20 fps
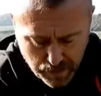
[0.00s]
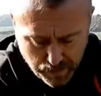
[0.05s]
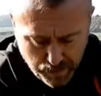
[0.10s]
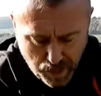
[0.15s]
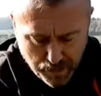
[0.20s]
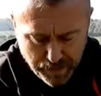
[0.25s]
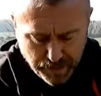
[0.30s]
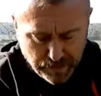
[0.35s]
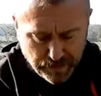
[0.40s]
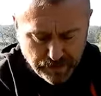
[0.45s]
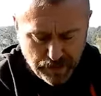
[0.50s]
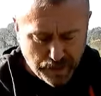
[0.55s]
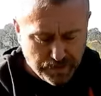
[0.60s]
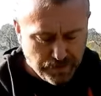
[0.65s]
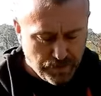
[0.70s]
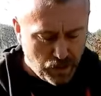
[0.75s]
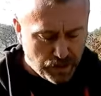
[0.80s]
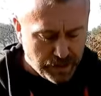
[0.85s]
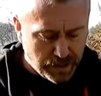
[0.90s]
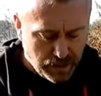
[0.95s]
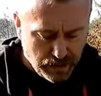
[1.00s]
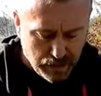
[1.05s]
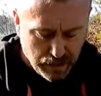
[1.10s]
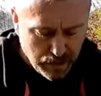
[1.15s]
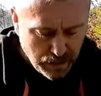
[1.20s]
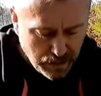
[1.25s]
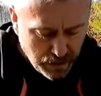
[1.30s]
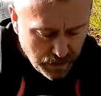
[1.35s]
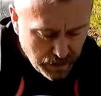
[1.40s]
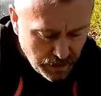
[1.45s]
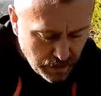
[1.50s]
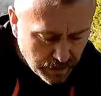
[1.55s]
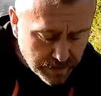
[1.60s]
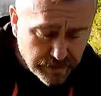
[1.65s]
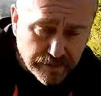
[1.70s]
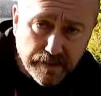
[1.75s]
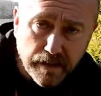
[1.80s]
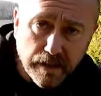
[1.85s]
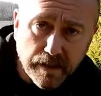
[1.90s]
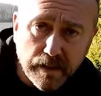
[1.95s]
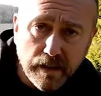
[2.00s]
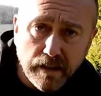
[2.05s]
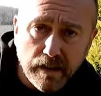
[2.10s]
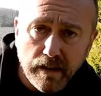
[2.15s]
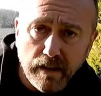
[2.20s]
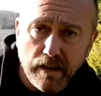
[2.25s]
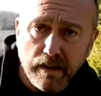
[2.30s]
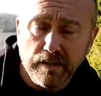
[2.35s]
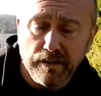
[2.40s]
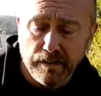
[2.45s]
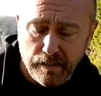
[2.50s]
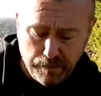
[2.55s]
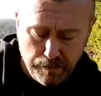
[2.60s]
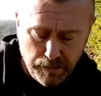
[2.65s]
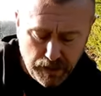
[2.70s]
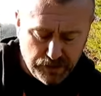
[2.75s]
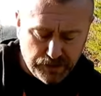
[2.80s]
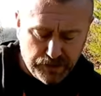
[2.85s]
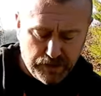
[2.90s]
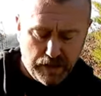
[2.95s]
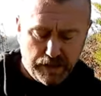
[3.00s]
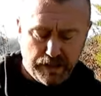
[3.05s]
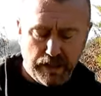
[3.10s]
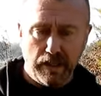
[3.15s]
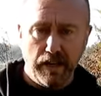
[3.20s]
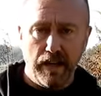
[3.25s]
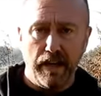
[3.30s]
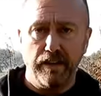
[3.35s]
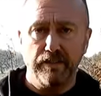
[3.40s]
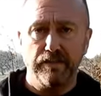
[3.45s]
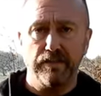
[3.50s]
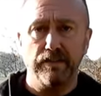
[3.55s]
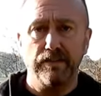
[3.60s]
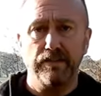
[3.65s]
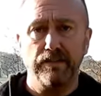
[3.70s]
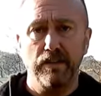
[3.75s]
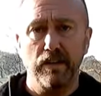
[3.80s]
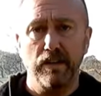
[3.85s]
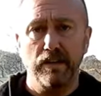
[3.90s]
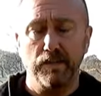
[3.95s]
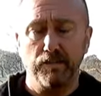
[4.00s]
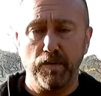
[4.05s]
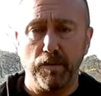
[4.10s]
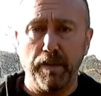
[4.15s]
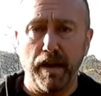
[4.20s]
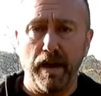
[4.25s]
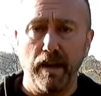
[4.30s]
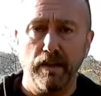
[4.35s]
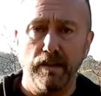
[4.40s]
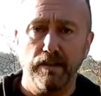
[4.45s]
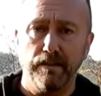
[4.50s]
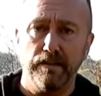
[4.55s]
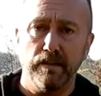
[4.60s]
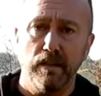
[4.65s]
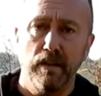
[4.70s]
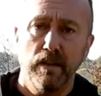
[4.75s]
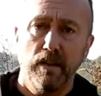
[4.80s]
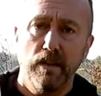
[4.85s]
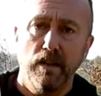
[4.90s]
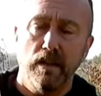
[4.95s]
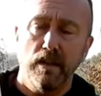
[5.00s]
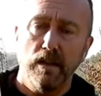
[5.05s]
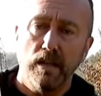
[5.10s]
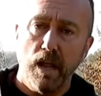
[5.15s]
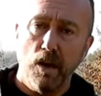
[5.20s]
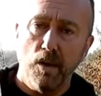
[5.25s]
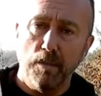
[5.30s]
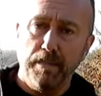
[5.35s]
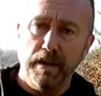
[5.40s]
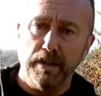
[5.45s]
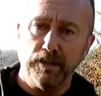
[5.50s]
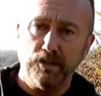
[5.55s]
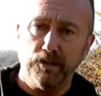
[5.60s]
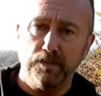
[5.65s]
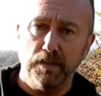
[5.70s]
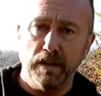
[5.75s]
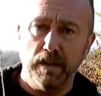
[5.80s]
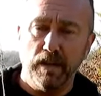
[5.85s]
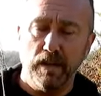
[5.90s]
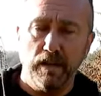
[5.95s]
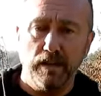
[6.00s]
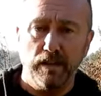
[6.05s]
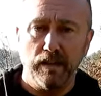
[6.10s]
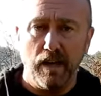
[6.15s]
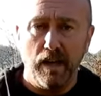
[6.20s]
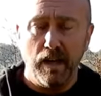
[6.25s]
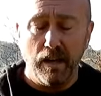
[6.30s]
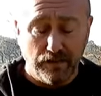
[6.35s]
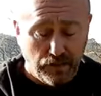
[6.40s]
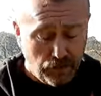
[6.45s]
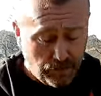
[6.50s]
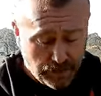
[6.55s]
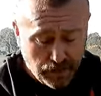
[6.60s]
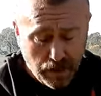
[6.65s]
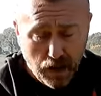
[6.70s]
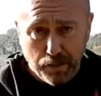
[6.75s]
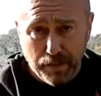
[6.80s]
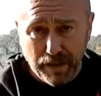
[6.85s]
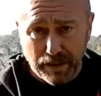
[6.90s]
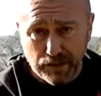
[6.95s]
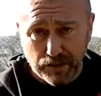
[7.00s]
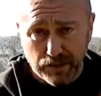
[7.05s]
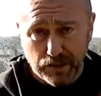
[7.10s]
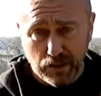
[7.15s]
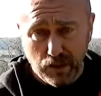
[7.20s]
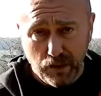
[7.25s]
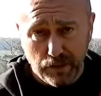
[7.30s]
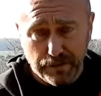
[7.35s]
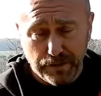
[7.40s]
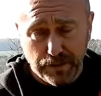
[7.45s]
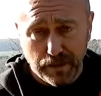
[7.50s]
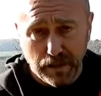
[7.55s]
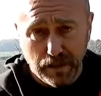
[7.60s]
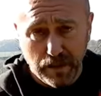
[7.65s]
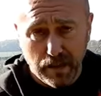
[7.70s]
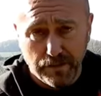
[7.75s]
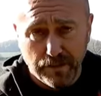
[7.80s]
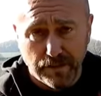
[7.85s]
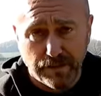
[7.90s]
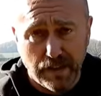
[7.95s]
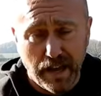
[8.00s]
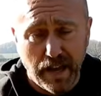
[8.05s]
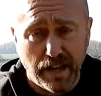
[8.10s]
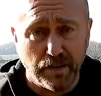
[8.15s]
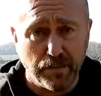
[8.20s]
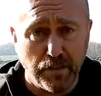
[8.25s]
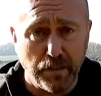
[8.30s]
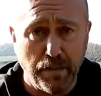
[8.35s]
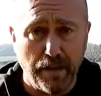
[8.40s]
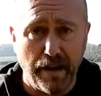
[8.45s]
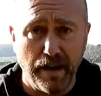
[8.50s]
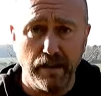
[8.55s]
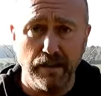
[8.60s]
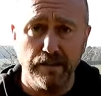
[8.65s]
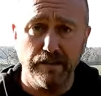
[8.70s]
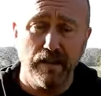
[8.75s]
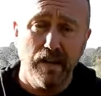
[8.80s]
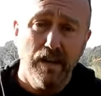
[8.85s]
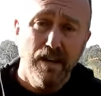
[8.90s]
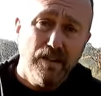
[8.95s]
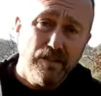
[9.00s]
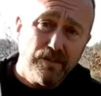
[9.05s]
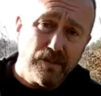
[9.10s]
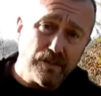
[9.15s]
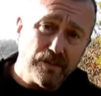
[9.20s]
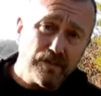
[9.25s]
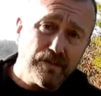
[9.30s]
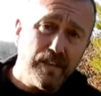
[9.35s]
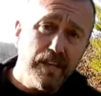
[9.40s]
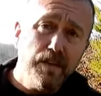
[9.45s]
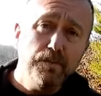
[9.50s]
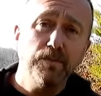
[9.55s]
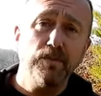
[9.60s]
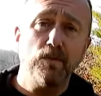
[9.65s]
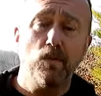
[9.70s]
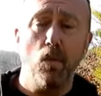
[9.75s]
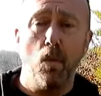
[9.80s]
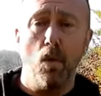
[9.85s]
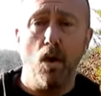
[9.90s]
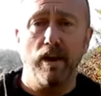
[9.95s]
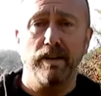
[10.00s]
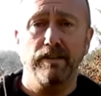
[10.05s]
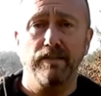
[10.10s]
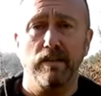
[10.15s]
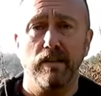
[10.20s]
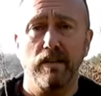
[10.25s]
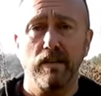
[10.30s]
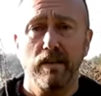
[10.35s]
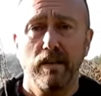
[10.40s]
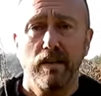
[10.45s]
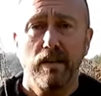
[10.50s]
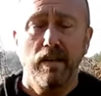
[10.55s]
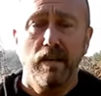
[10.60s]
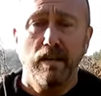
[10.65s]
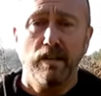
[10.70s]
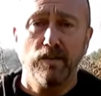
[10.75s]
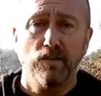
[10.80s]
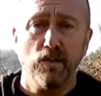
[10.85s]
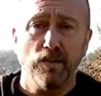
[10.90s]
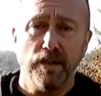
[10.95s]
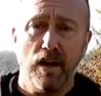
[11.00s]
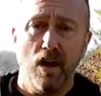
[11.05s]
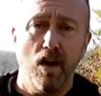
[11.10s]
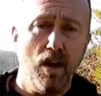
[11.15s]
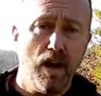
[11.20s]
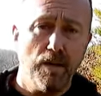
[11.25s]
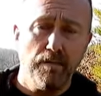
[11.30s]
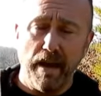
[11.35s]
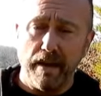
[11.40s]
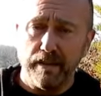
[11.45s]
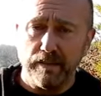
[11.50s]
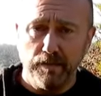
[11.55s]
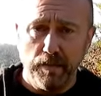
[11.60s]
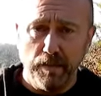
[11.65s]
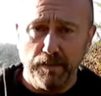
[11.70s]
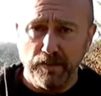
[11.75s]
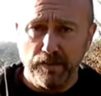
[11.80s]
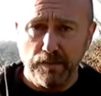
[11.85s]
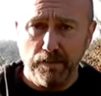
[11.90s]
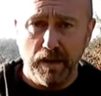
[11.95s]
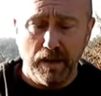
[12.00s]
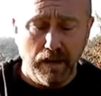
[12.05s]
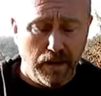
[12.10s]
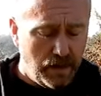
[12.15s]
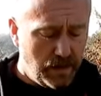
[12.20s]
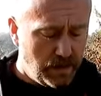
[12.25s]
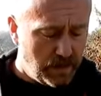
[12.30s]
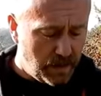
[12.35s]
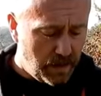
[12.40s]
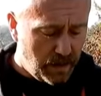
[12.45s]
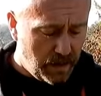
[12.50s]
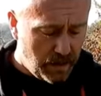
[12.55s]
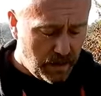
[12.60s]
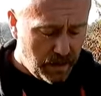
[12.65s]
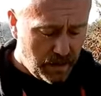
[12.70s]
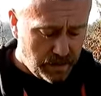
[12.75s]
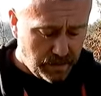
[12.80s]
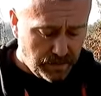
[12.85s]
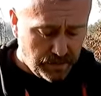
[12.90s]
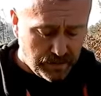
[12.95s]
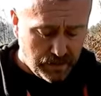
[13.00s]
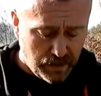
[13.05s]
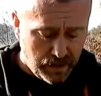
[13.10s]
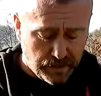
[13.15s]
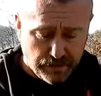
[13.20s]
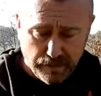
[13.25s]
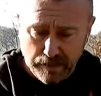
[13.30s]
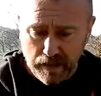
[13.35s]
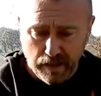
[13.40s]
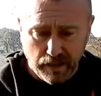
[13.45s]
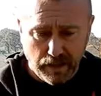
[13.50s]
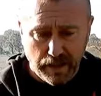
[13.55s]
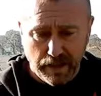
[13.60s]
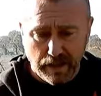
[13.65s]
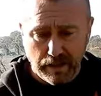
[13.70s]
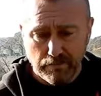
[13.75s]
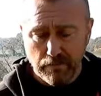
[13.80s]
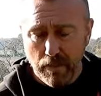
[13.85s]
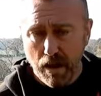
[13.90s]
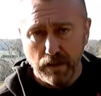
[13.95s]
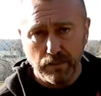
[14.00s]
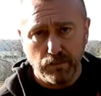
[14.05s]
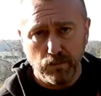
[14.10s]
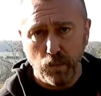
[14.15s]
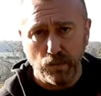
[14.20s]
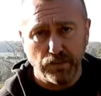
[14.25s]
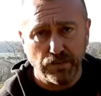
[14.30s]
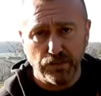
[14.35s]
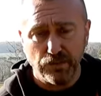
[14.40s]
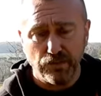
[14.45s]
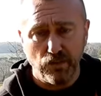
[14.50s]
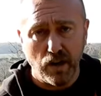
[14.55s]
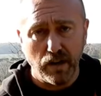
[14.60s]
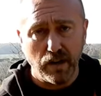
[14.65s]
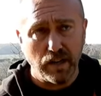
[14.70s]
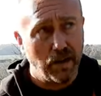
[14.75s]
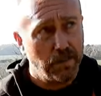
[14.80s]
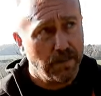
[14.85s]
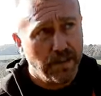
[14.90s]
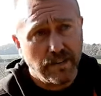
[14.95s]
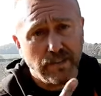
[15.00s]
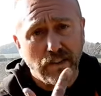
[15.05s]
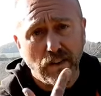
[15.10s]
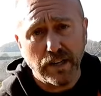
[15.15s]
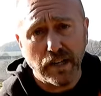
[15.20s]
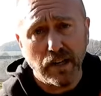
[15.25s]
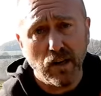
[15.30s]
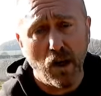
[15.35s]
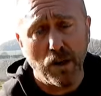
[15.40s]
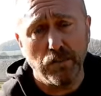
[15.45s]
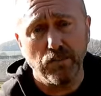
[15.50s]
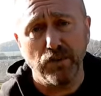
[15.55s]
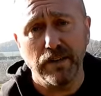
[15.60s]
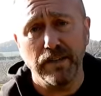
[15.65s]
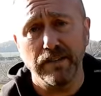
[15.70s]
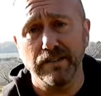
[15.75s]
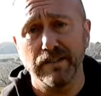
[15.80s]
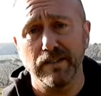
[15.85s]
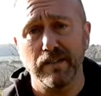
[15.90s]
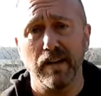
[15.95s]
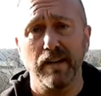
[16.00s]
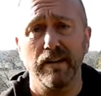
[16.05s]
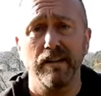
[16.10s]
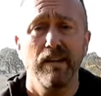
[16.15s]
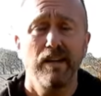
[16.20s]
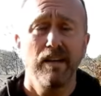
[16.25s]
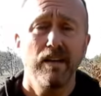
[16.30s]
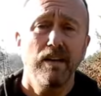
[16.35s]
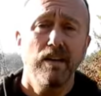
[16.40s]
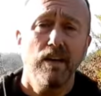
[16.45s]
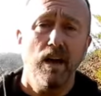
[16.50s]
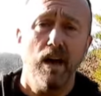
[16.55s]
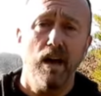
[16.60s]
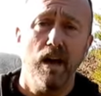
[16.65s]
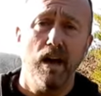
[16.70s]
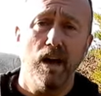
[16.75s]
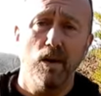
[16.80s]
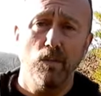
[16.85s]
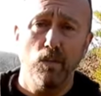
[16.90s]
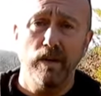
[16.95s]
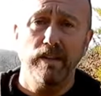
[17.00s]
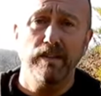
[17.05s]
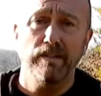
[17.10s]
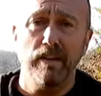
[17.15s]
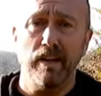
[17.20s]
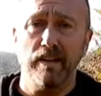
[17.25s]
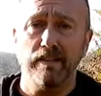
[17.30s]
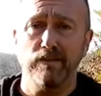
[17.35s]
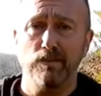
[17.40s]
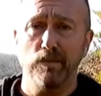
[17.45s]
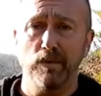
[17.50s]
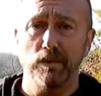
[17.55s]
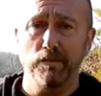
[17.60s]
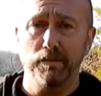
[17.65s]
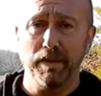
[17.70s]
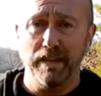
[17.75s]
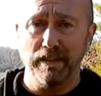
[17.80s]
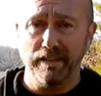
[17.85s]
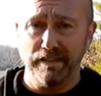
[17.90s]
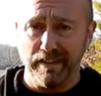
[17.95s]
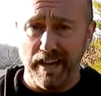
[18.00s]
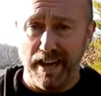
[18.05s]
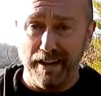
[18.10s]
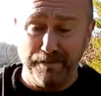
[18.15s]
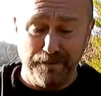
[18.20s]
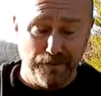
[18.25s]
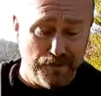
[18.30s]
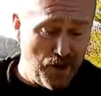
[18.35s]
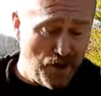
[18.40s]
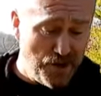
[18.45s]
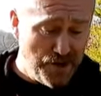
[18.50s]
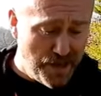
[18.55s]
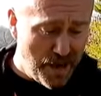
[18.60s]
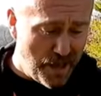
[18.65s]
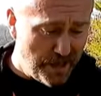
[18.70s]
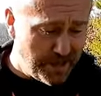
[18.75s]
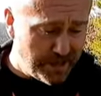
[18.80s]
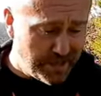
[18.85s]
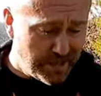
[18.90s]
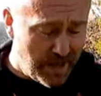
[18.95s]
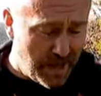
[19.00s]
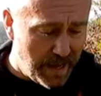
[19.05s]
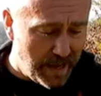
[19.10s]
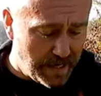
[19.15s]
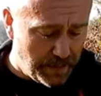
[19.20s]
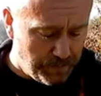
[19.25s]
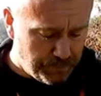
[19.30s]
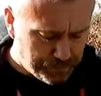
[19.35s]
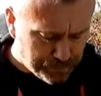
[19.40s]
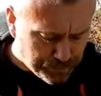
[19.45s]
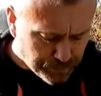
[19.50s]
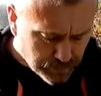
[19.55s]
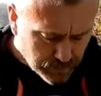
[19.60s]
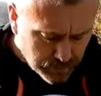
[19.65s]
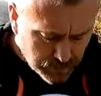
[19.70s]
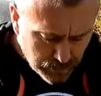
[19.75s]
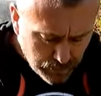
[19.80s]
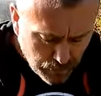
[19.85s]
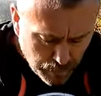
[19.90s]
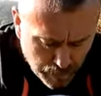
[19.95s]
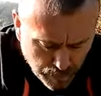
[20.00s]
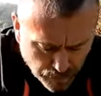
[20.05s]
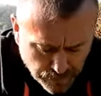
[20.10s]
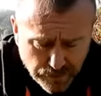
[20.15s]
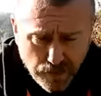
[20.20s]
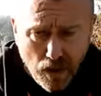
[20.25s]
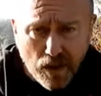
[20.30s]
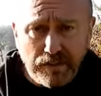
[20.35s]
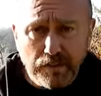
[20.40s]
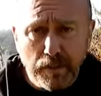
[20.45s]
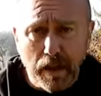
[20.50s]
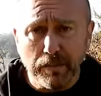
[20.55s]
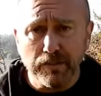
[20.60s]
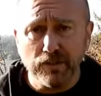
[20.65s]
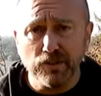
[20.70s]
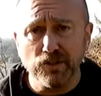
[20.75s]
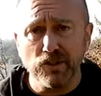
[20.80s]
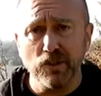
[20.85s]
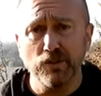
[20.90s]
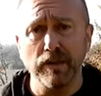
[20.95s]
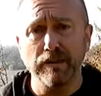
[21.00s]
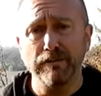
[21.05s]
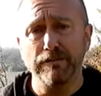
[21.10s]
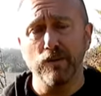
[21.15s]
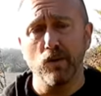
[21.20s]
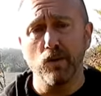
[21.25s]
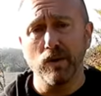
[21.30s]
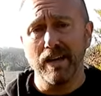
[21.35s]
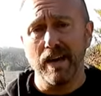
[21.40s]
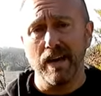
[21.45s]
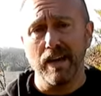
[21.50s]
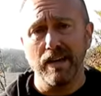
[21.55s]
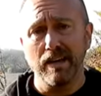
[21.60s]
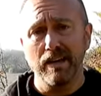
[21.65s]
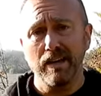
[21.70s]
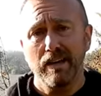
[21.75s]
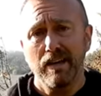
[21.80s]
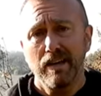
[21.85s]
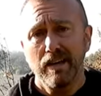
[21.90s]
Might be the same body. Like I said earlier, much sturdier legs, sturdier propellers, lower pitch speed, lower pitch of the sound of propellers. So it seems quieter. You've got the higher maximum speed, and certainly I wasn't struggling. I mean, there's only a light breeze today. A wind test will be saved for another day. It's nice to be able to shoot in 4K.